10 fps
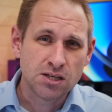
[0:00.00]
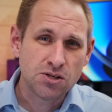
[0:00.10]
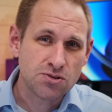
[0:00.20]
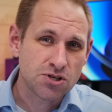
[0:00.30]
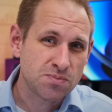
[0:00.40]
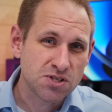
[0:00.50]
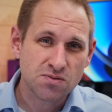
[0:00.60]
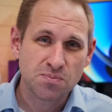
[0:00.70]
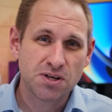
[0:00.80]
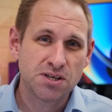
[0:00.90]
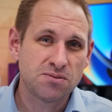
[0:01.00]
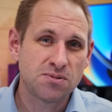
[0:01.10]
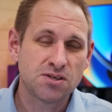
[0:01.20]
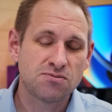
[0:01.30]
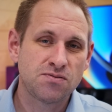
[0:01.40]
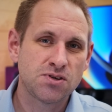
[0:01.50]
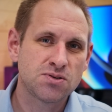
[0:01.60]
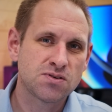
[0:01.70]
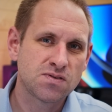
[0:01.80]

YouTube is replete with reviews